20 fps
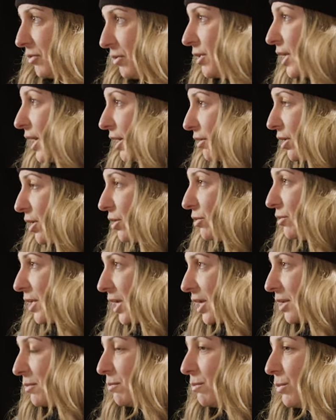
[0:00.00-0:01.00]
narrow,
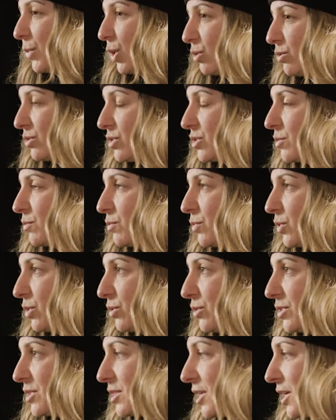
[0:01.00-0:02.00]
and most
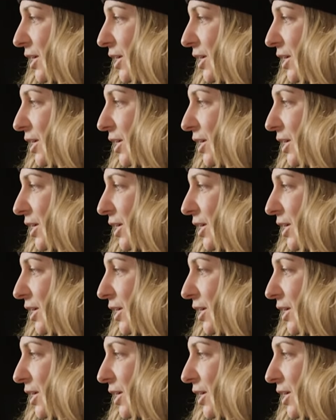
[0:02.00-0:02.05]
boots